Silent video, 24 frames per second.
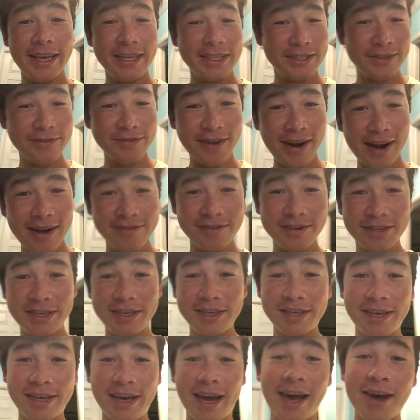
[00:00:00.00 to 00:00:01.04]
Hey Survivor
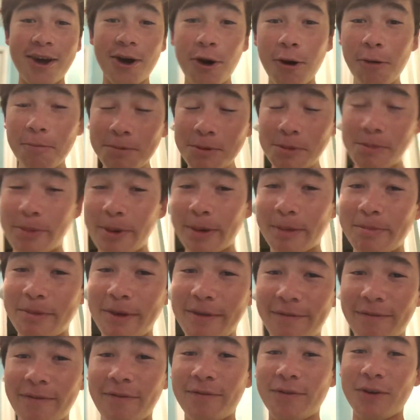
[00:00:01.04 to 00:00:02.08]
Geek, I hope you pick me
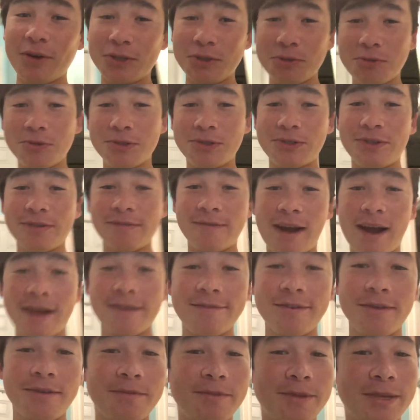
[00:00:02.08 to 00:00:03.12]
for Virtual
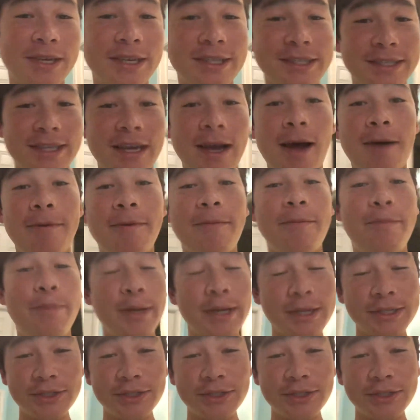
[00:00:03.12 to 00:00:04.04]
Survivor because I'm a big